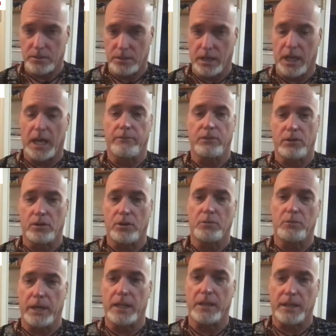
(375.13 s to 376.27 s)
And I've learned
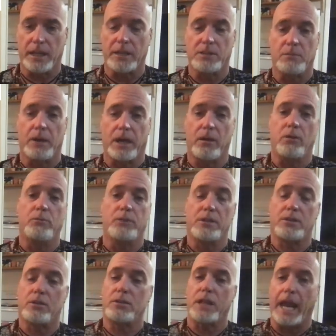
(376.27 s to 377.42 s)
many things in my own
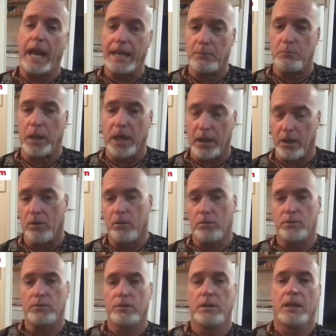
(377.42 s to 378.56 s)
research and in my
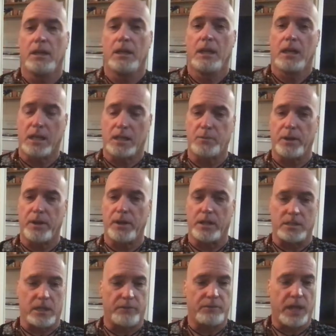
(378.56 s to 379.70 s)
own
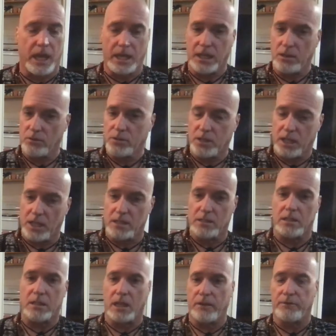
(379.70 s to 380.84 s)
experience. I've taken those things
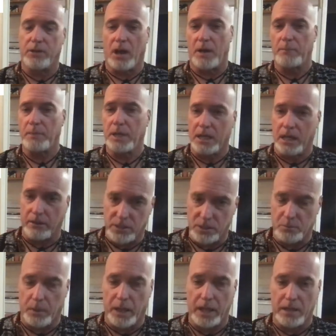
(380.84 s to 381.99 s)
that they've taught me and I've
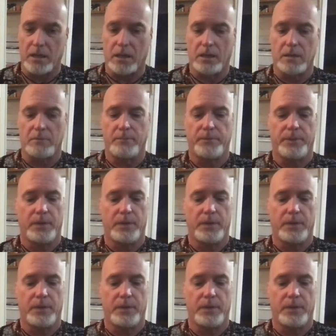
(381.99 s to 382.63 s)
expanded on them.